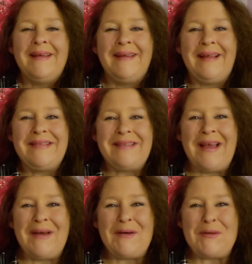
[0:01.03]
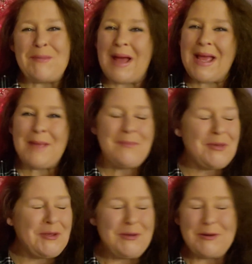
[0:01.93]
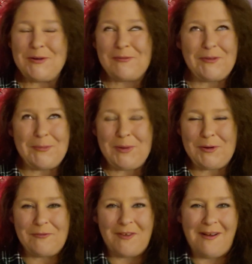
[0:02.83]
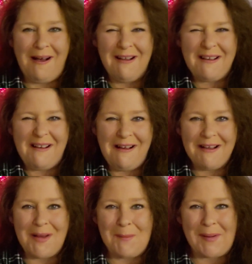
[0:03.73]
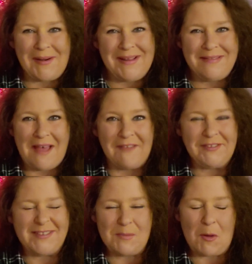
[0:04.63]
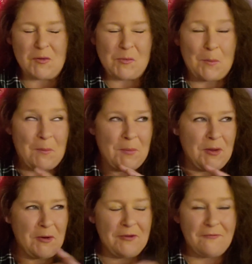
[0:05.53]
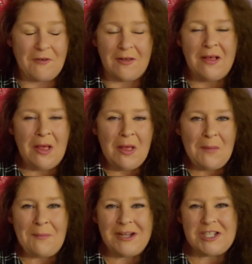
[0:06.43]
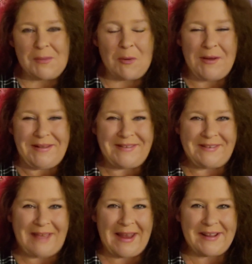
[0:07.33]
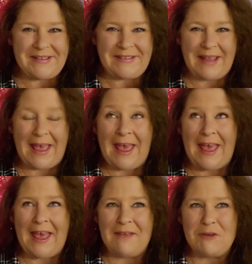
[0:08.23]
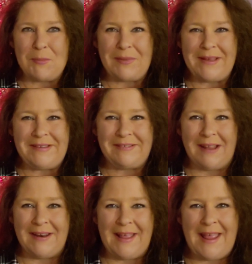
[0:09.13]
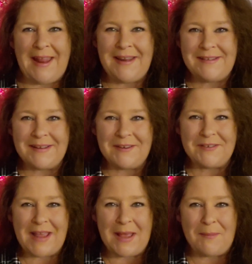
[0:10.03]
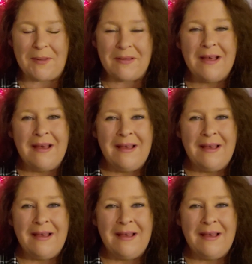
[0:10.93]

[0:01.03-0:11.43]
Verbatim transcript: Hello, my beautiful, beautiful hunka burnin' loves, the most beautiful bunch of poinsettias ever placed on any dinner table